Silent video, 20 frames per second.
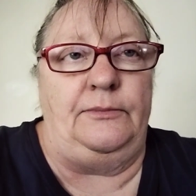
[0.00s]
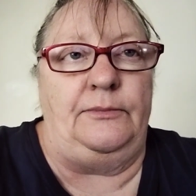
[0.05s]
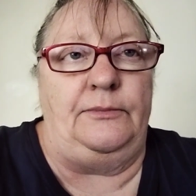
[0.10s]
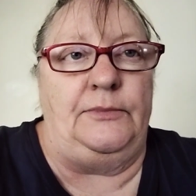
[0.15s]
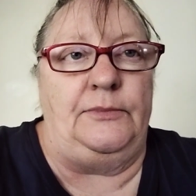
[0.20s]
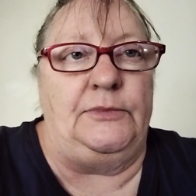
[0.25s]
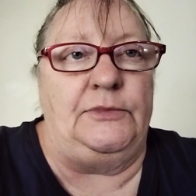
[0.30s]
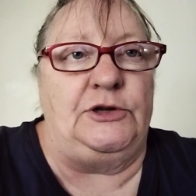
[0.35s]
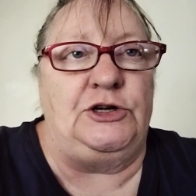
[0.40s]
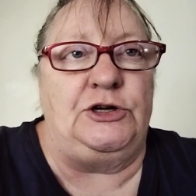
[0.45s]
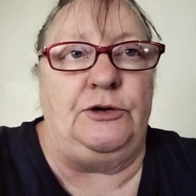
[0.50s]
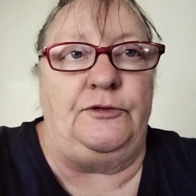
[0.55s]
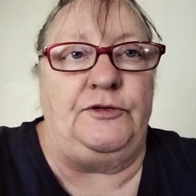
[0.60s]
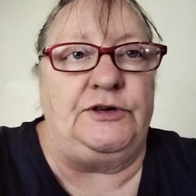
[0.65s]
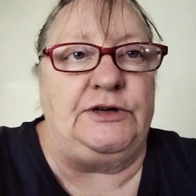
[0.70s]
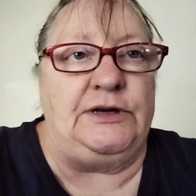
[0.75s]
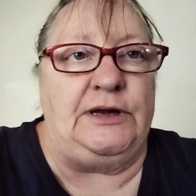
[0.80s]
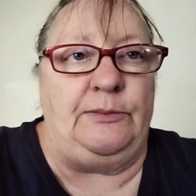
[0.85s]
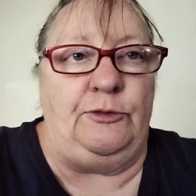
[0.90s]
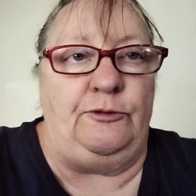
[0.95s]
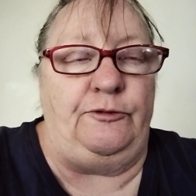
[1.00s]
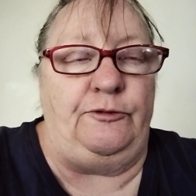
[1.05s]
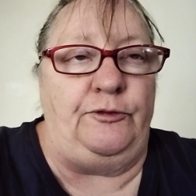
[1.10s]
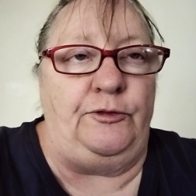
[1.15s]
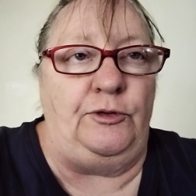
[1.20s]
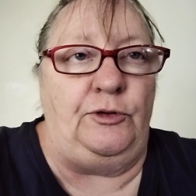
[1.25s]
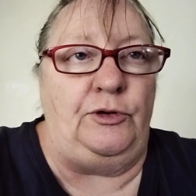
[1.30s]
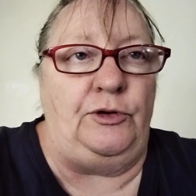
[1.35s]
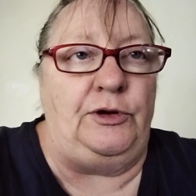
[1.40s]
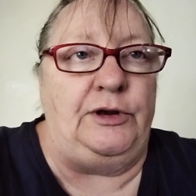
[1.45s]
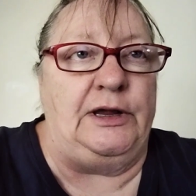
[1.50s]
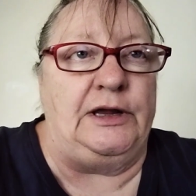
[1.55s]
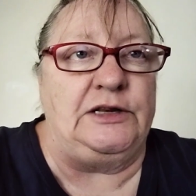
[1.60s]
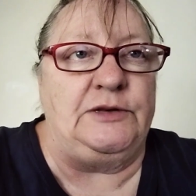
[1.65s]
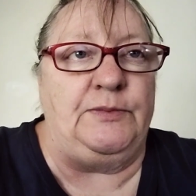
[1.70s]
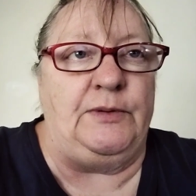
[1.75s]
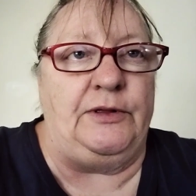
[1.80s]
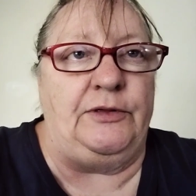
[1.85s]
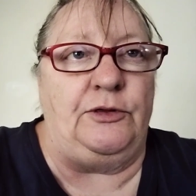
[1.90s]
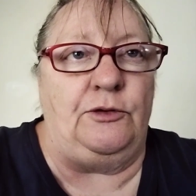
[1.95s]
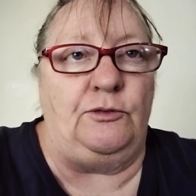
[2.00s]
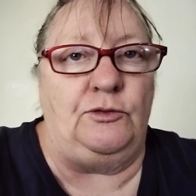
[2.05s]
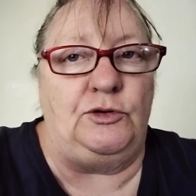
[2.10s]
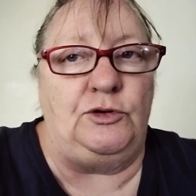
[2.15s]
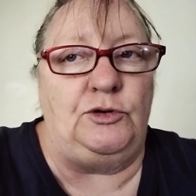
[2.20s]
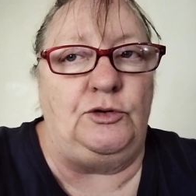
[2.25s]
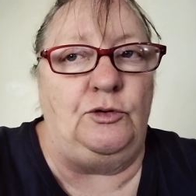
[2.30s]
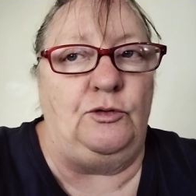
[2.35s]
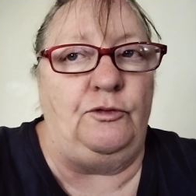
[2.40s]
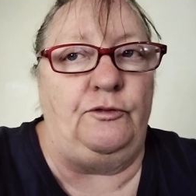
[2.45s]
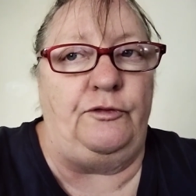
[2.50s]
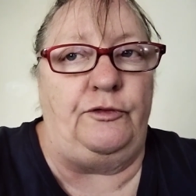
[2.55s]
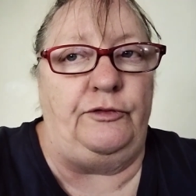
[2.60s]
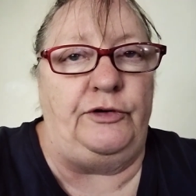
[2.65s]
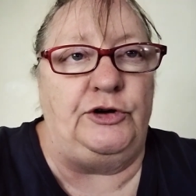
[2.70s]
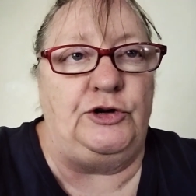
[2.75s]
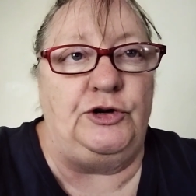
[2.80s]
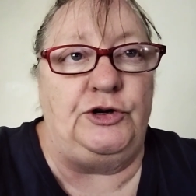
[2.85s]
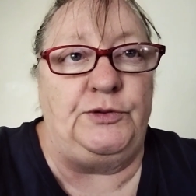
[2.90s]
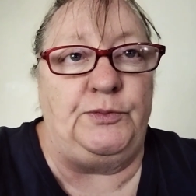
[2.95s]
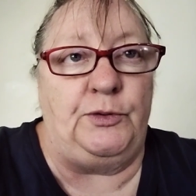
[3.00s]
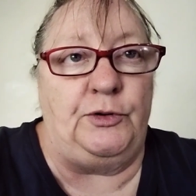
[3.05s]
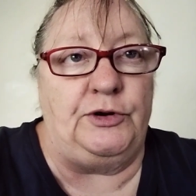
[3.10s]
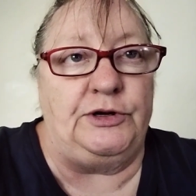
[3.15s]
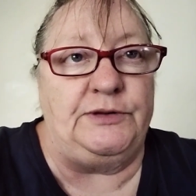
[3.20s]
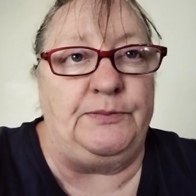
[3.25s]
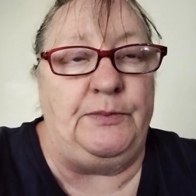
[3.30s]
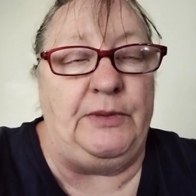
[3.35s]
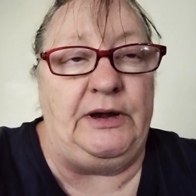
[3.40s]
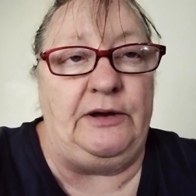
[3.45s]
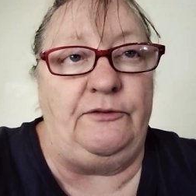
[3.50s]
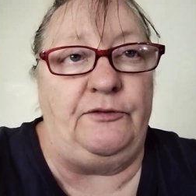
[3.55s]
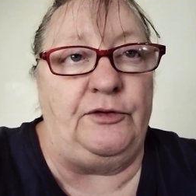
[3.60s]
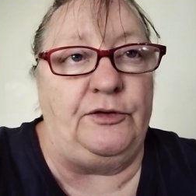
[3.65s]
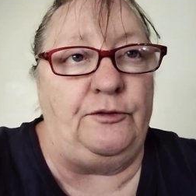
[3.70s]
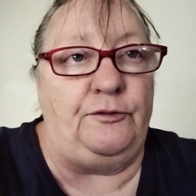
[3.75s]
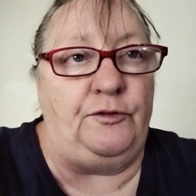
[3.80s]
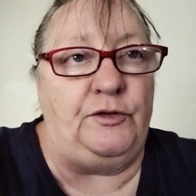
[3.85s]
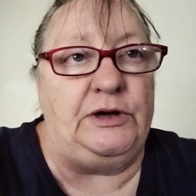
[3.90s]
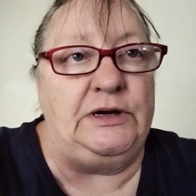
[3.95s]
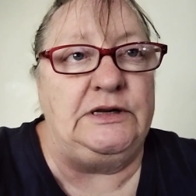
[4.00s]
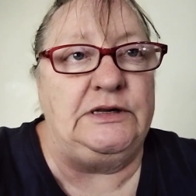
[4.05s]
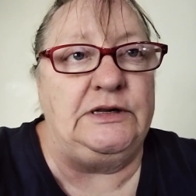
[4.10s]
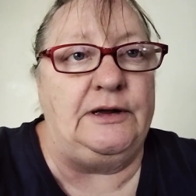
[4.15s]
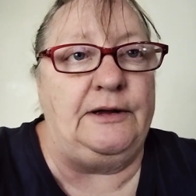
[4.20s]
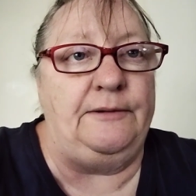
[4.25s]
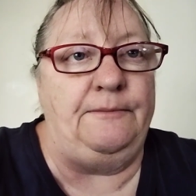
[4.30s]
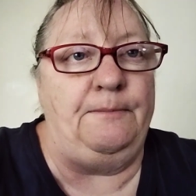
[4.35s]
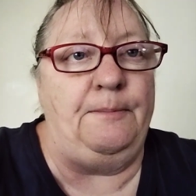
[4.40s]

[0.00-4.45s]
shelf-stable food, next month I'll look for reduced price meat for the freezer,